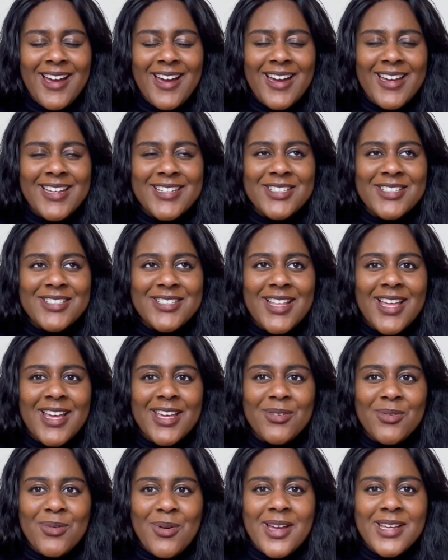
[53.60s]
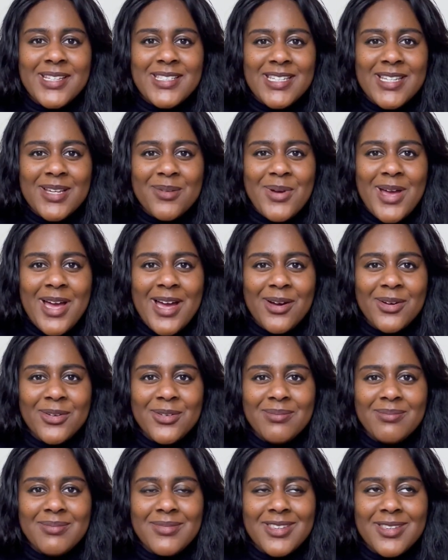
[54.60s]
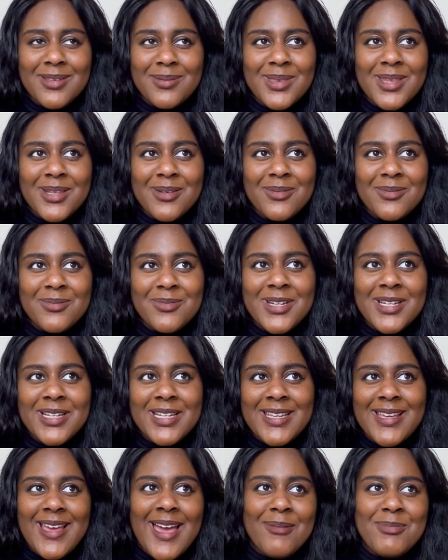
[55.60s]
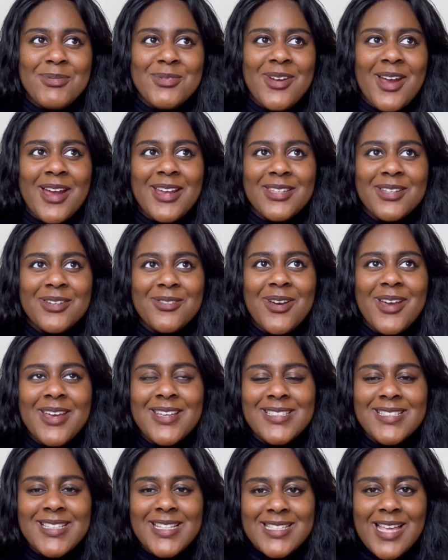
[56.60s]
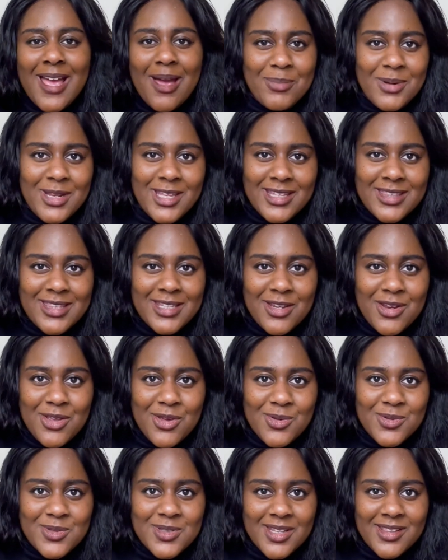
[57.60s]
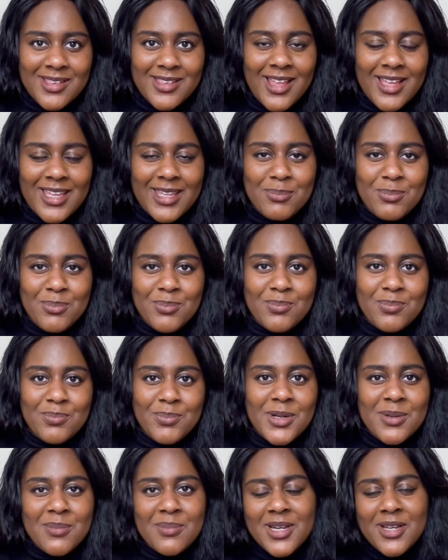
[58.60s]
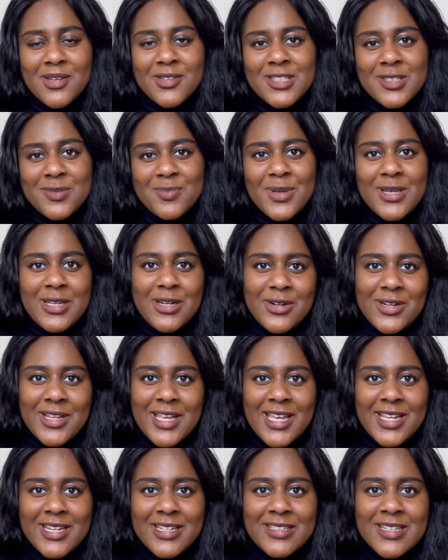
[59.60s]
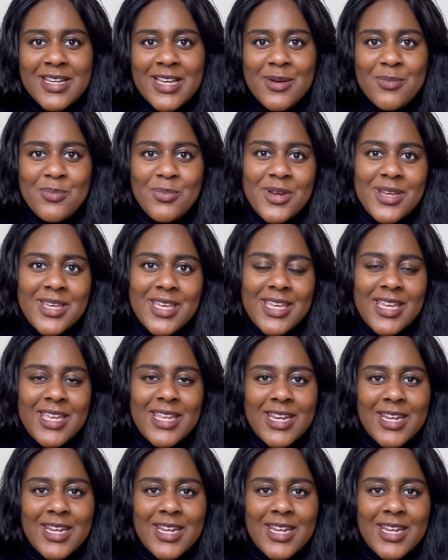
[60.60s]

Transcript: I just like writing about something really abstract and crazy that's happening in the news and like putting my own spin on it and bringing it